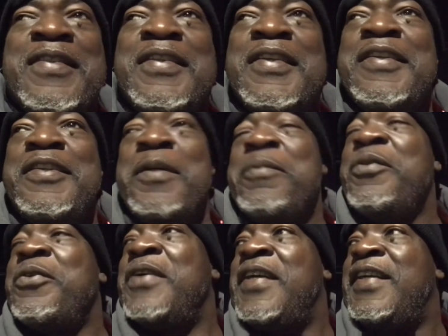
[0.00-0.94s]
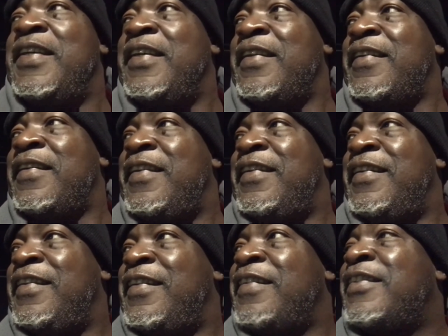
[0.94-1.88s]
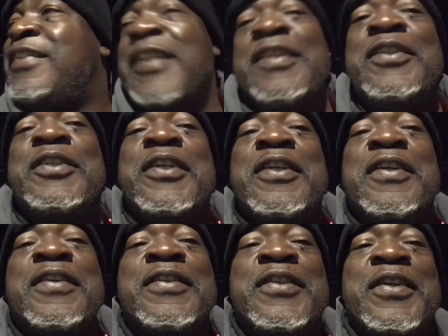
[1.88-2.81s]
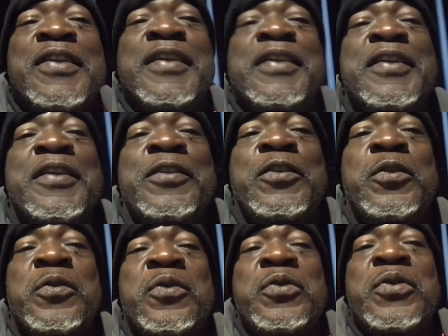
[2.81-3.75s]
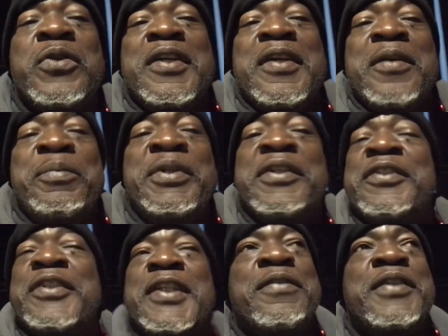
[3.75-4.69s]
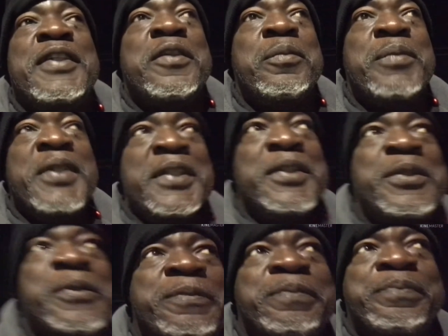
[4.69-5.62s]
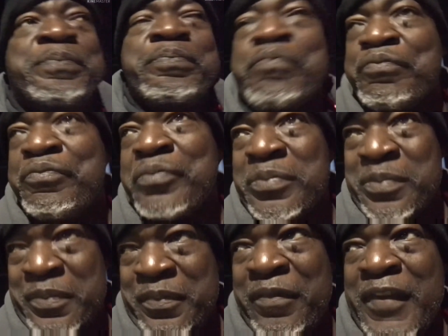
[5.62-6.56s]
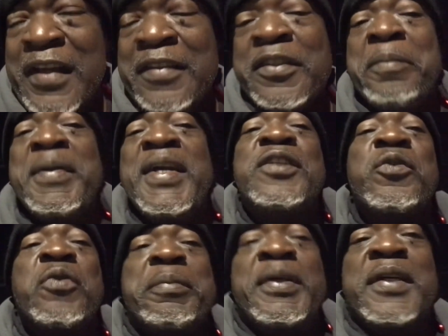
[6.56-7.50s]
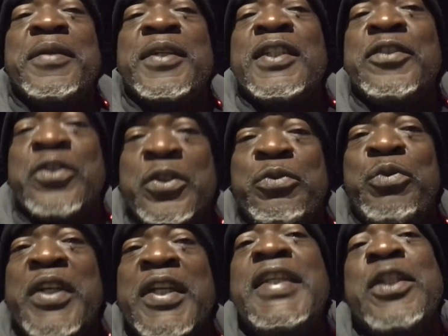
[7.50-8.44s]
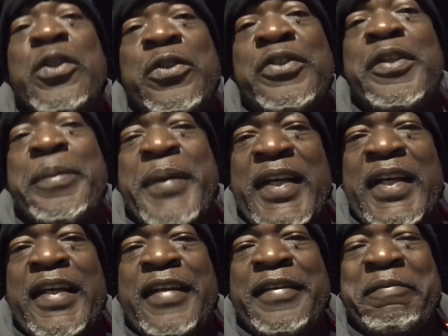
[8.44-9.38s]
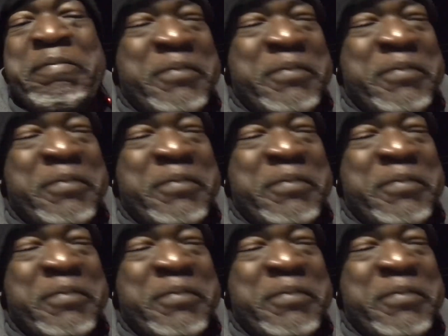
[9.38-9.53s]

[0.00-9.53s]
the Democratic senators are going to put stuff in the bill to make the Republicans really lose their mind.